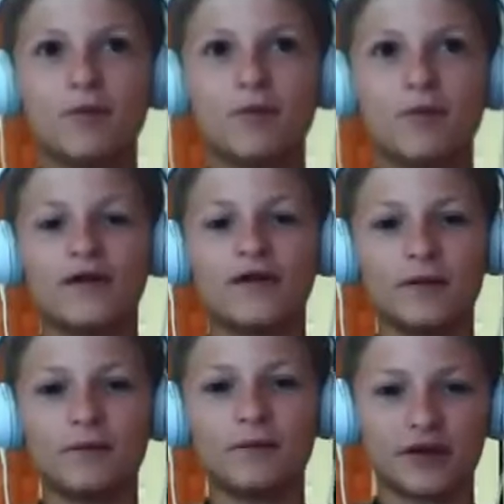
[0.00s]
people
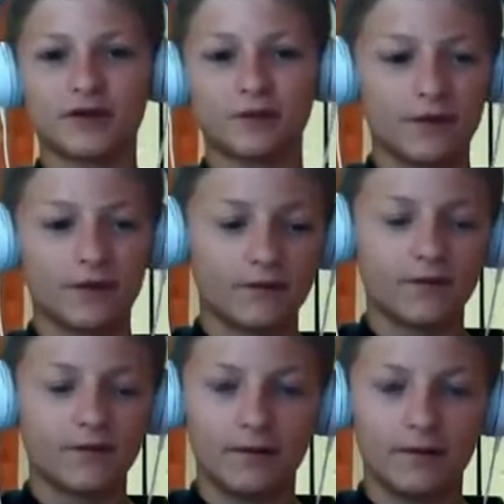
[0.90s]
get
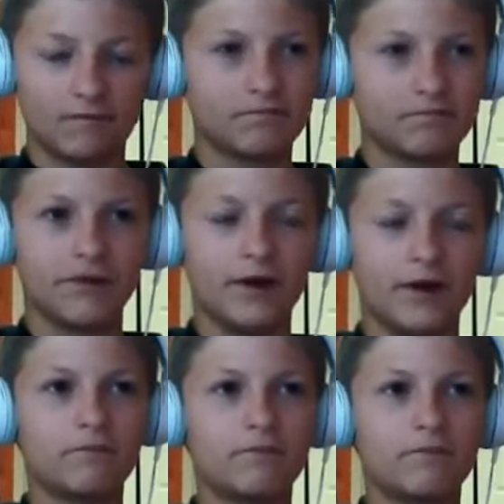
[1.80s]
to
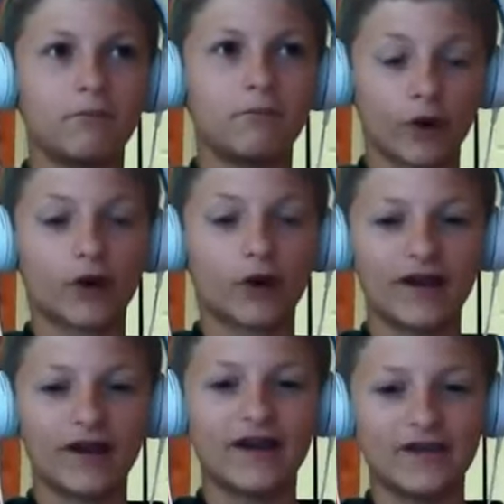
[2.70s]
work
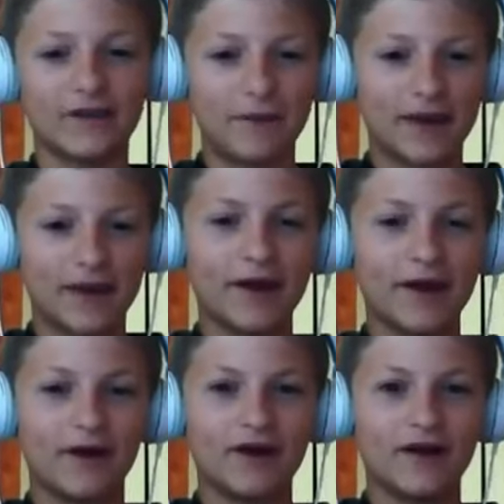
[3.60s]
on it and then make it
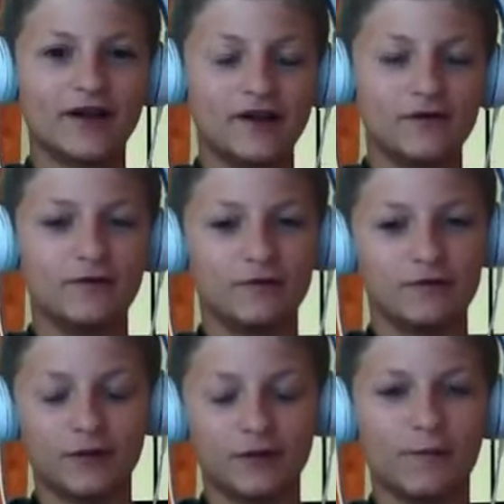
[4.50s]
better. You
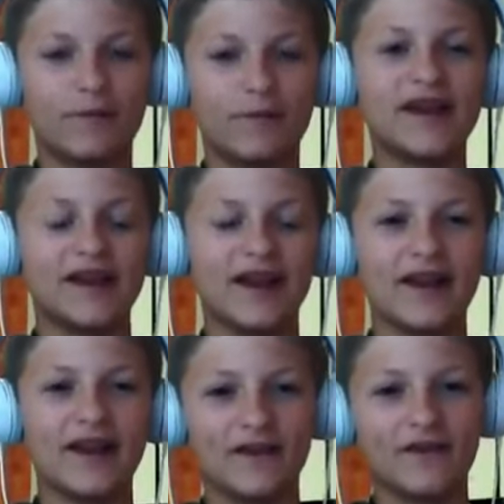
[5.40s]
repeat
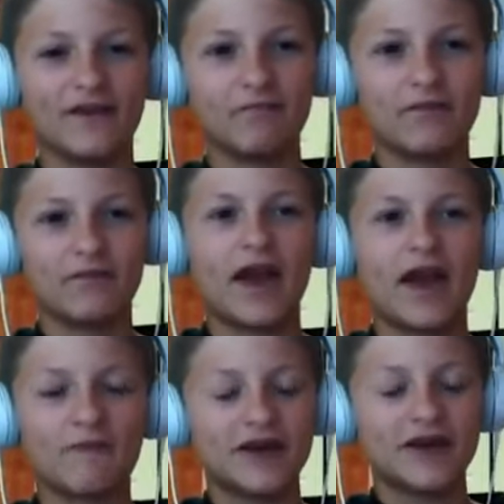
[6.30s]
it, and then
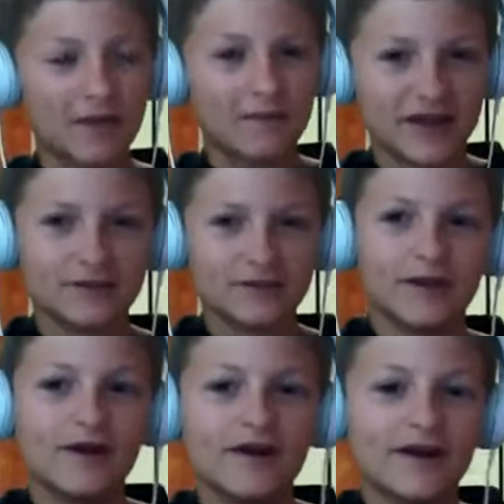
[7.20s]
every time it gets
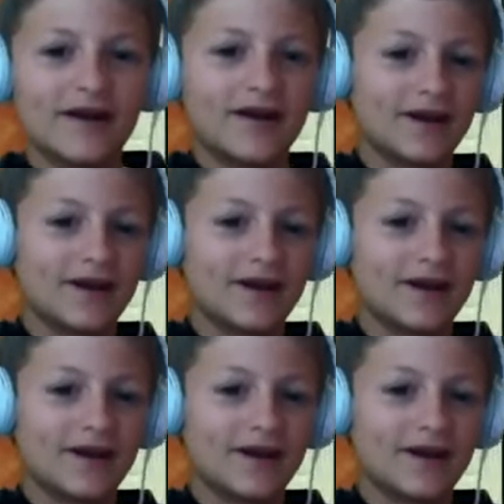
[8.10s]
better.